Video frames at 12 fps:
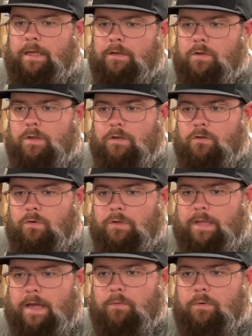and you can do a
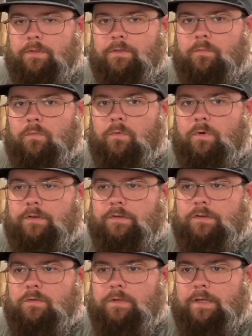lot with them
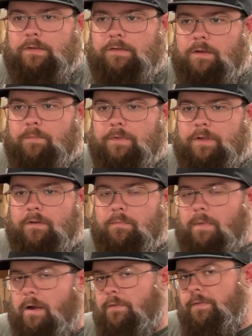once you get something to
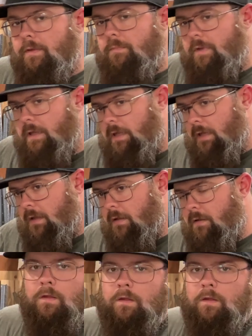mount them in.